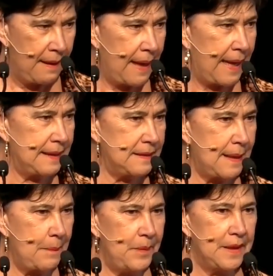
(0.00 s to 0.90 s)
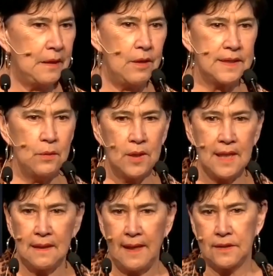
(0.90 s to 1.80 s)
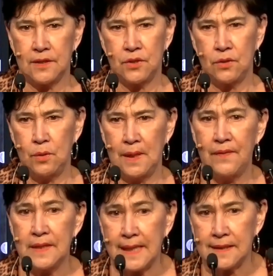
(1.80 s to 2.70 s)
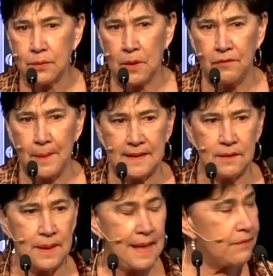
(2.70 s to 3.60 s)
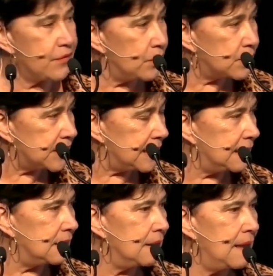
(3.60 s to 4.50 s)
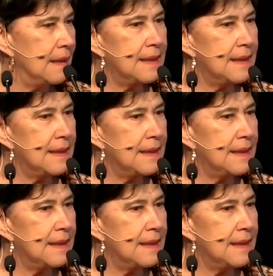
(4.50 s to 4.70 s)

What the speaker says: And in closing, what I'd like to do, in the next 12 months, we have 13